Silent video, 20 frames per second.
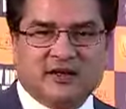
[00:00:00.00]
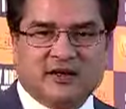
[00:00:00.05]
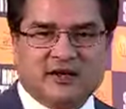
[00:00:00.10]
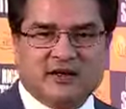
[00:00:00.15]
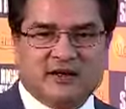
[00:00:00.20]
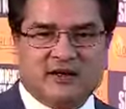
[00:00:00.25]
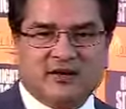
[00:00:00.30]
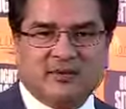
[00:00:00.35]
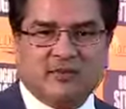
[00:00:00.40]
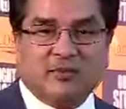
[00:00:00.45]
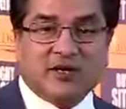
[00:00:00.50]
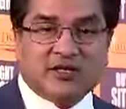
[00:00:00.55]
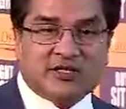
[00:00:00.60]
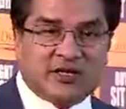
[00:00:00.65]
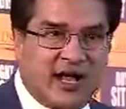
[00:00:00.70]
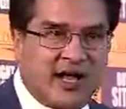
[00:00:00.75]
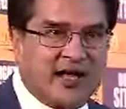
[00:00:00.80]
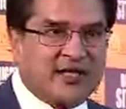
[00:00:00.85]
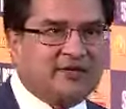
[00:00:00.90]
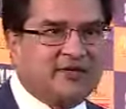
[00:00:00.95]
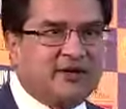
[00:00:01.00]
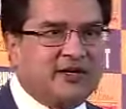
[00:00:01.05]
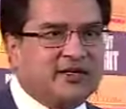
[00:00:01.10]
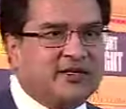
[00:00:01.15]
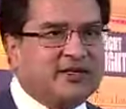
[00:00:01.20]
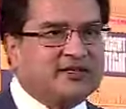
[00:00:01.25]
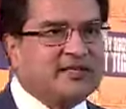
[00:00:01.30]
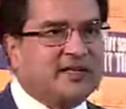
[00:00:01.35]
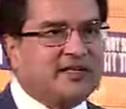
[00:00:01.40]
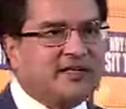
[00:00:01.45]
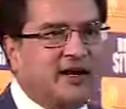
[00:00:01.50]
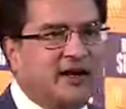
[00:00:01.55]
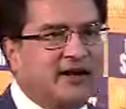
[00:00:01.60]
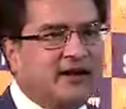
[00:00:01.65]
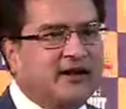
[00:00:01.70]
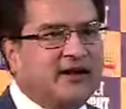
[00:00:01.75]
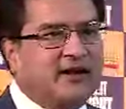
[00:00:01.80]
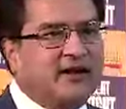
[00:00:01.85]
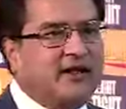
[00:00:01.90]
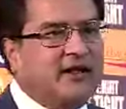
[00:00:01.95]
Berkshire Hathaway and things like that.
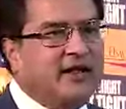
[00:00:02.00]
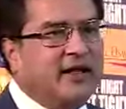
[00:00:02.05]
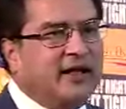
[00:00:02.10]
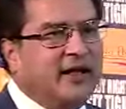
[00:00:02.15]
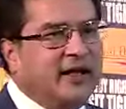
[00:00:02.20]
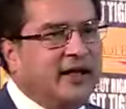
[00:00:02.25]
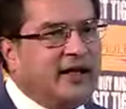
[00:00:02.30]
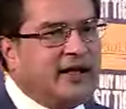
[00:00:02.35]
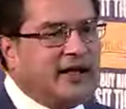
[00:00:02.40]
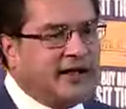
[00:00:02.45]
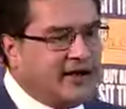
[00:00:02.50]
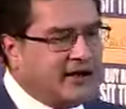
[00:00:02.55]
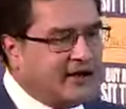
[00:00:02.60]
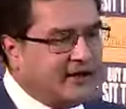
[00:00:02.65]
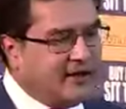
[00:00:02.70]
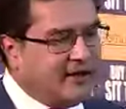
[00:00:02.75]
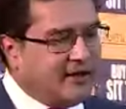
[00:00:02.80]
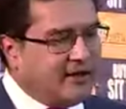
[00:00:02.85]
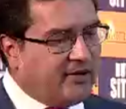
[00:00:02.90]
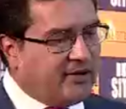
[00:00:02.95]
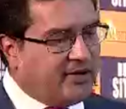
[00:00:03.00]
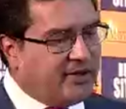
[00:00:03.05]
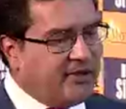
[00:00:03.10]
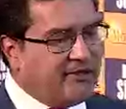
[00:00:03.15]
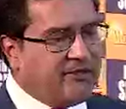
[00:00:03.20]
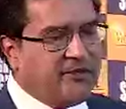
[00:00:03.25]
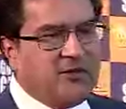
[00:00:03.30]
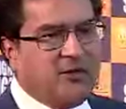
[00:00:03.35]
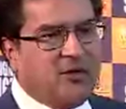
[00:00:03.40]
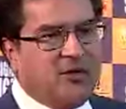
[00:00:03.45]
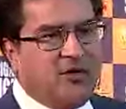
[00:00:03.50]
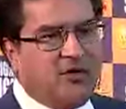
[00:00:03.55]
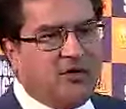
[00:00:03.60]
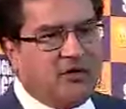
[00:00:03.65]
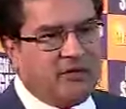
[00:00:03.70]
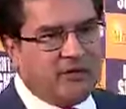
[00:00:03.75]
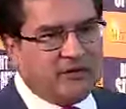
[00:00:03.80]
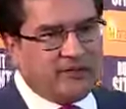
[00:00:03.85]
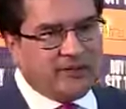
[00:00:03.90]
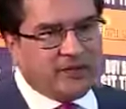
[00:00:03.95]
And if you
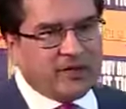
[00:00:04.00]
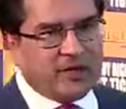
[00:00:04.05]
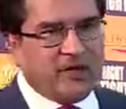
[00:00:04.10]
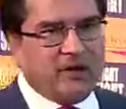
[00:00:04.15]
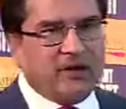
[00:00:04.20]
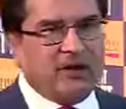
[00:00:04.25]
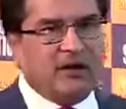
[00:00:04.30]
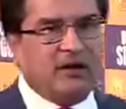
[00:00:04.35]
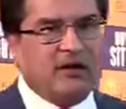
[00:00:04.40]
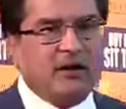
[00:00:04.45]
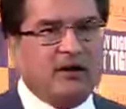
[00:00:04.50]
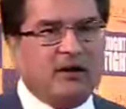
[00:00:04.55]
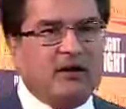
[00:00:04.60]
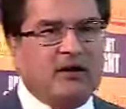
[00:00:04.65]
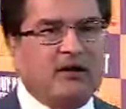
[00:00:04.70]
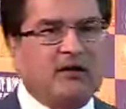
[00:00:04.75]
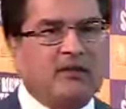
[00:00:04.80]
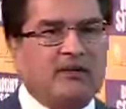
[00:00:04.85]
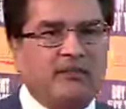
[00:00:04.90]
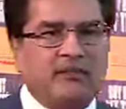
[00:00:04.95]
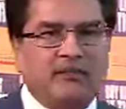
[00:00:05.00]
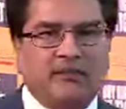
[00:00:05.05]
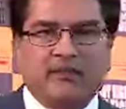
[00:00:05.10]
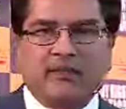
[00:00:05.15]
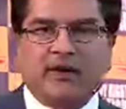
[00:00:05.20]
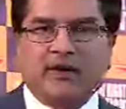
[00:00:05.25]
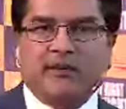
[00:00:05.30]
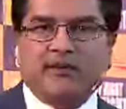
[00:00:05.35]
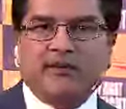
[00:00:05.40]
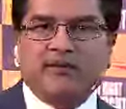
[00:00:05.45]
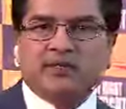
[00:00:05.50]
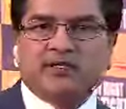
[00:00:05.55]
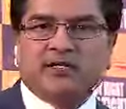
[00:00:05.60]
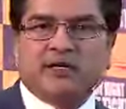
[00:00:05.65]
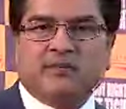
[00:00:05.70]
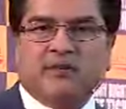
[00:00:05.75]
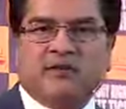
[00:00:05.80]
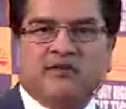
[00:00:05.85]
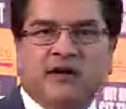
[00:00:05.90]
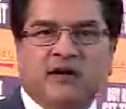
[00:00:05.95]
know,
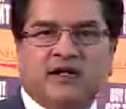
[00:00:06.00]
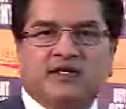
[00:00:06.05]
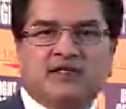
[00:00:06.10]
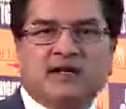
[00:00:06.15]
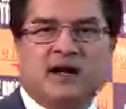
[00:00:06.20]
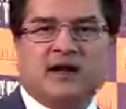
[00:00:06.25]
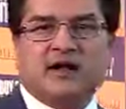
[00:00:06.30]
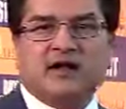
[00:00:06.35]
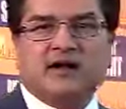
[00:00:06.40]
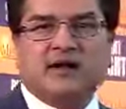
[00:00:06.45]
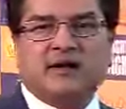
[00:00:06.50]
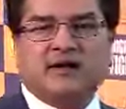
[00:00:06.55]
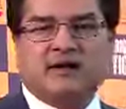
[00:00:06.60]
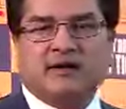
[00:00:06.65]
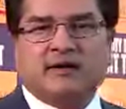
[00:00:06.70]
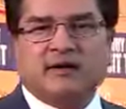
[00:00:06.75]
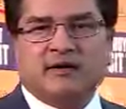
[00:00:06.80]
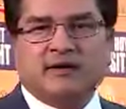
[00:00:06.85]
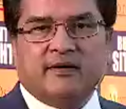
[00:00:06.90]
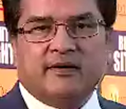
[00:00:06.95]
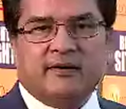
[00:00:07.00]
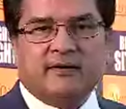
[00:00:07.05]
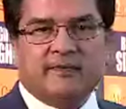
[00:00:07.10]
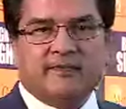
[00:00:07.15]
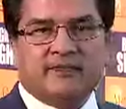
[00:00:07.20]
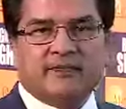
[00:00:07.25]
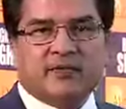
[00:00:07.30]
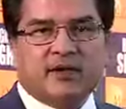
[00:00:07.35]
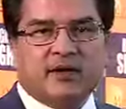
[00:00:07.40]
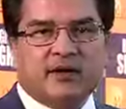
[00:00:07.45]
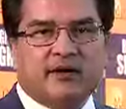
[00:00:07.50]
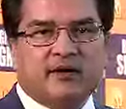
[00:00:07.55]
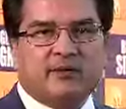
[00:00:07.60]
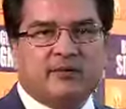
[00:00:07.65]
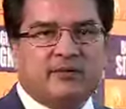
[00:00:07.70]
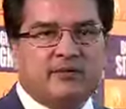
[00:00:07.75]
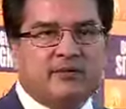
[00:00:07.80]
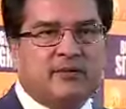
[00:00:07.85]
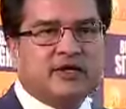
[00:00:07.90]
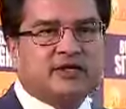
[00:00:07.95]
Mr. Buffett started
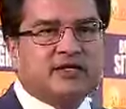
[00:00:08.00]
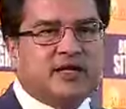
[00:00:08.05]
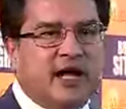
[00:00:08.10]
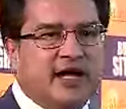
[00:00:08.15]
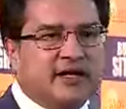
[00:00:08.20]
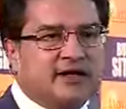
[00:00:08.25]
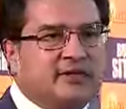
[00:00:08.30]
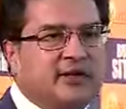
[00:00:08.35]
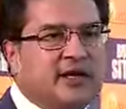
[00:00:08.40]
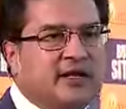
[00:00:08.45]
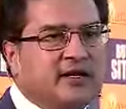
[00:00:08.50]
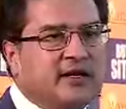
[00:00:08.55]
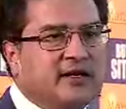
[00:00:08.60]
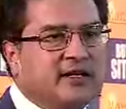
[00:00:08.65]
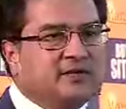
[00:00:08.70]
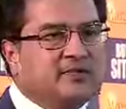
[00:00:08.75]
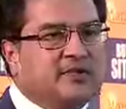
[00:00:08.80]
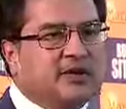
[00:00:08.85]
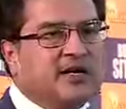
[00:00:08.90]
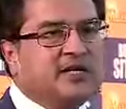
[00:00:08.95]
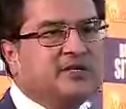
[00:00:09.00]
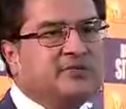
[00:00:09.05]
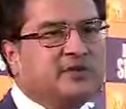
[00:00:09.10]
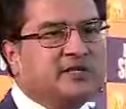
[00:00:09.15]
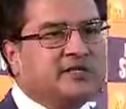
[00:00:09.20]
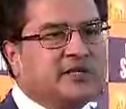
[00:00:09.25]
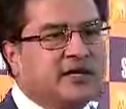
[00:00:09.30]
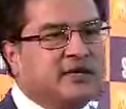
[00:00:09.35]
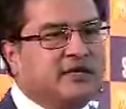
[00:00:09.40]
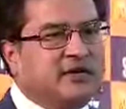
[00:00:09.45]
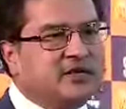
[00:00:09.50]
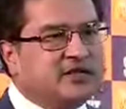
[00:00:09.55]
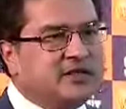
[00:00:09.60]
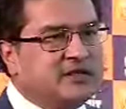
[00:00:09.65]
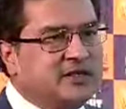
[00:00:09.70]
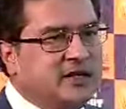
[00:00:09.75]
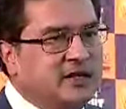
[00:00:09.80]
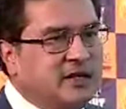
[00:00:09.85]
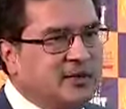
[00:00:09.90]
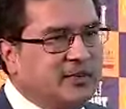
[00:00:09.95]
Berkshire Hathaway, and his biggest mistake was
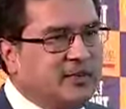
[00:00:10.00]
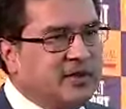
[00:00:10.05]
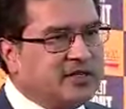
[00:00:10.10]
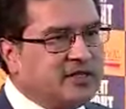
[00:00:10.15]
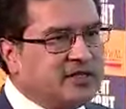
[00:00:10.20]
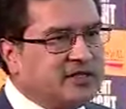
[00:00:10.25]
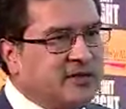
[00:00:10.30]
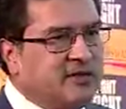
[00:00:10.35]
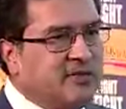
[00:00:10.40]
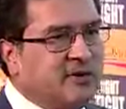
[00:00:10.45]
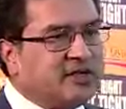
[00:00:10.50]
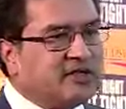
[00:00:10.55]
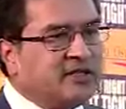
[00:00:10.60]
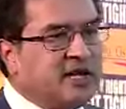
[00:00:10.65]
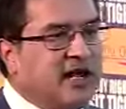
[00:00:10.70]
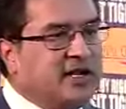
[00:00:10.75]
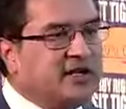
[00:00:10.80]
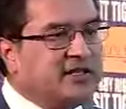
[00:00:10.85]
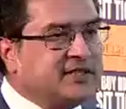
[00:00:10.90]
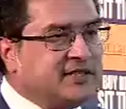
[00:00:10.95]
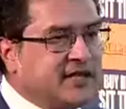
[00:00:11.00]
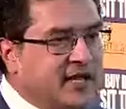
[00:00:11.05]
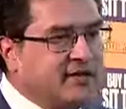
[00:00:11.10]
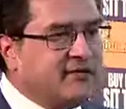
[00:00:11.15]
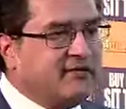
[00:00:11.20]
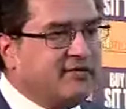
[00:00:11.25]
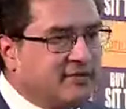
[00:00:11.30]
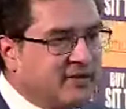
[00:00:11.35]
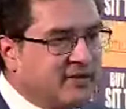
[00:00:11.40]
purchase of Berkshire itself,